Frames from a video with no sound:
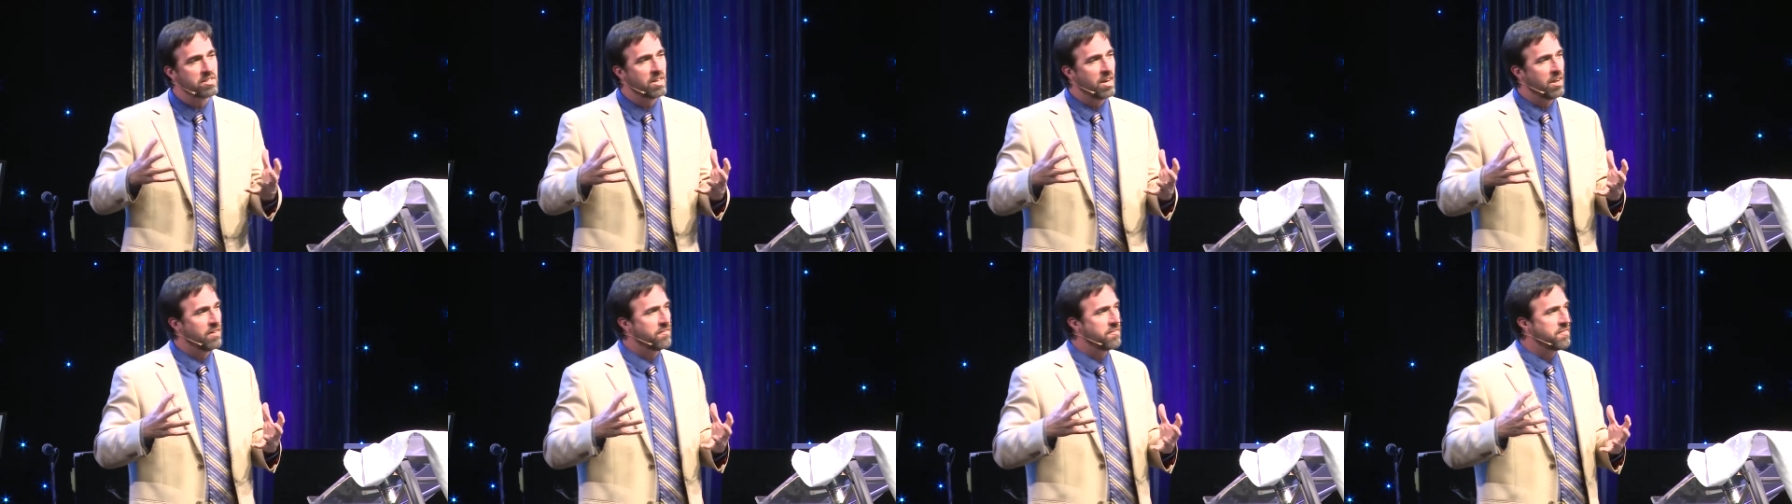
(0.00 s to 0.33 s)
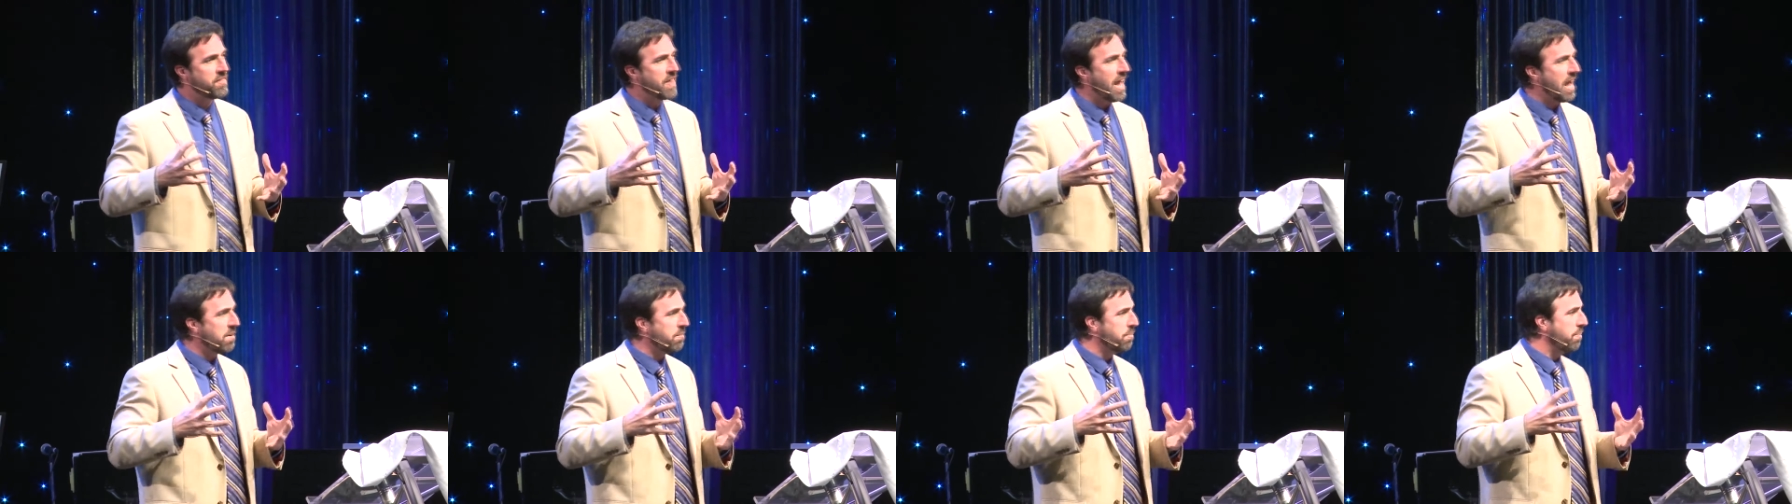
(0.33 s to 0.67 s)
of
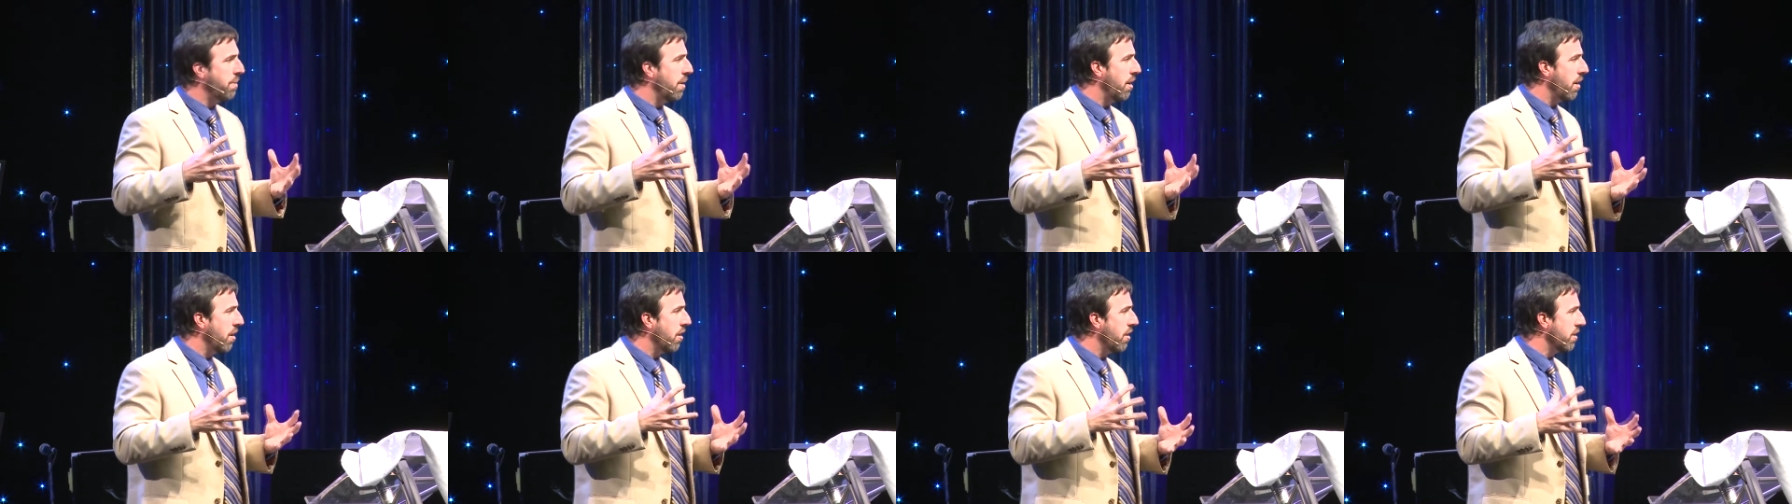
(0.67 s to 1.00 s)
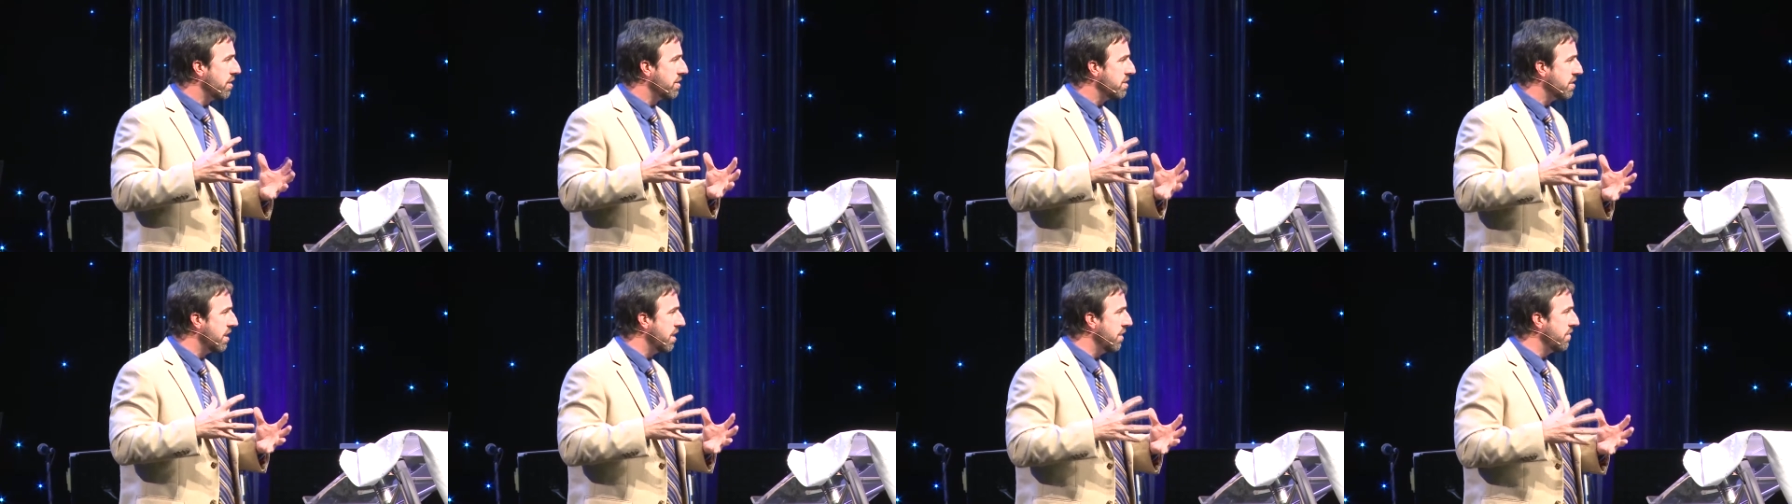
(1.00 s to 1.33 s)
that
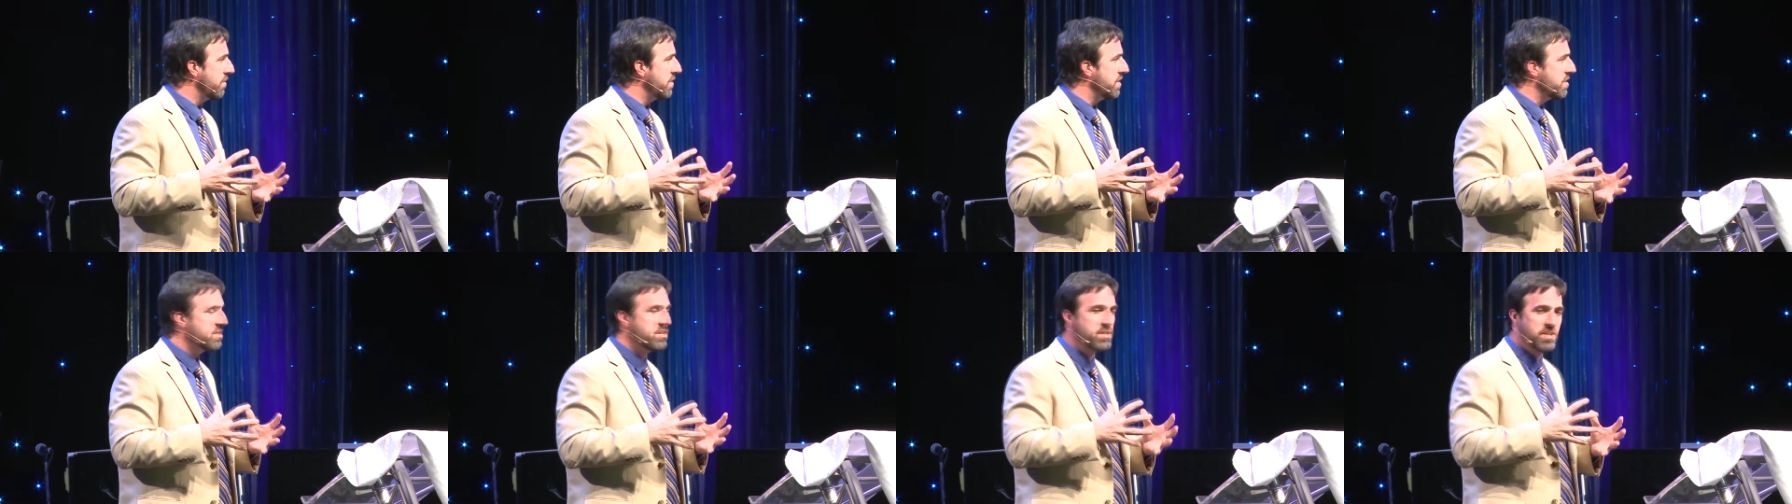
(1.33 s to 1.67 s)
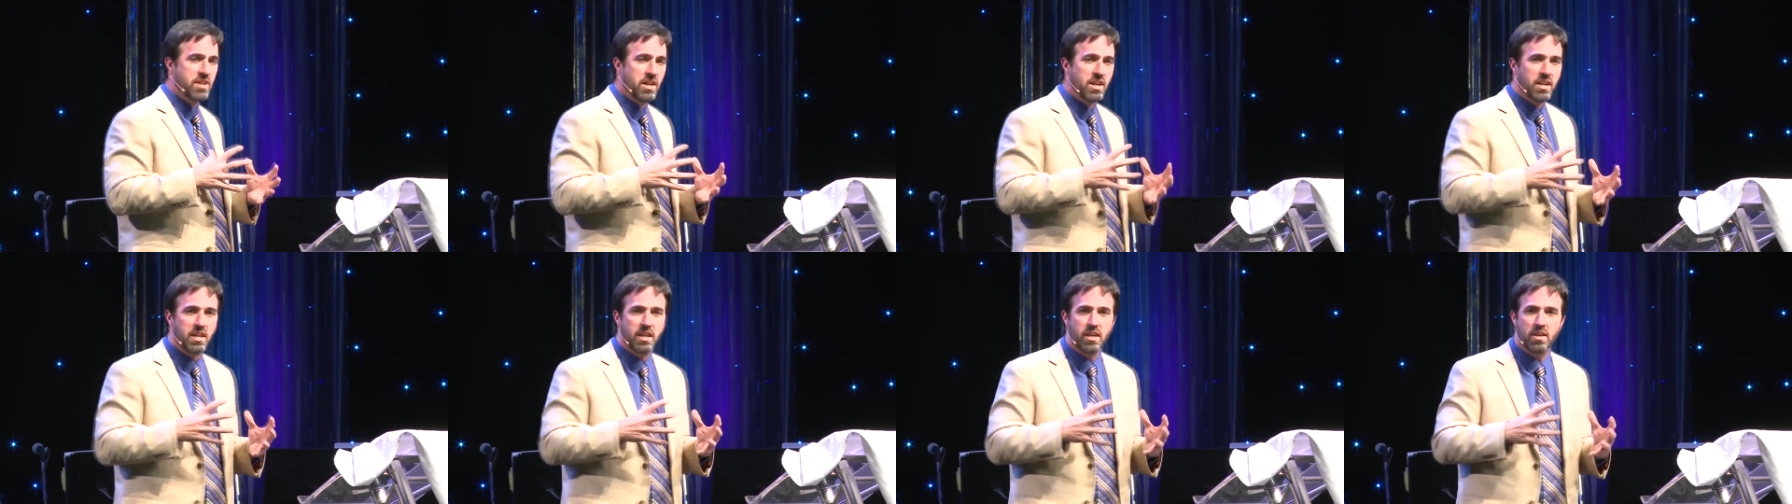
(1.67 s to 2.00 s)
part of the
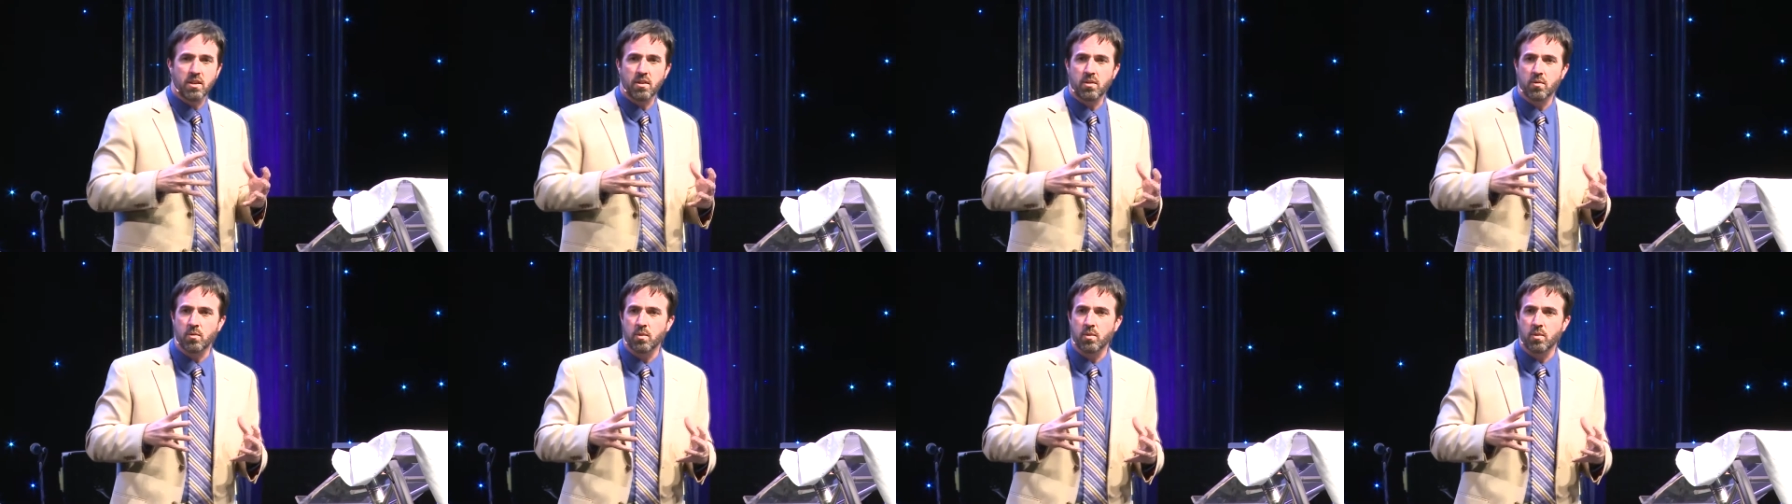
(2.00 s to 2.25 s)
city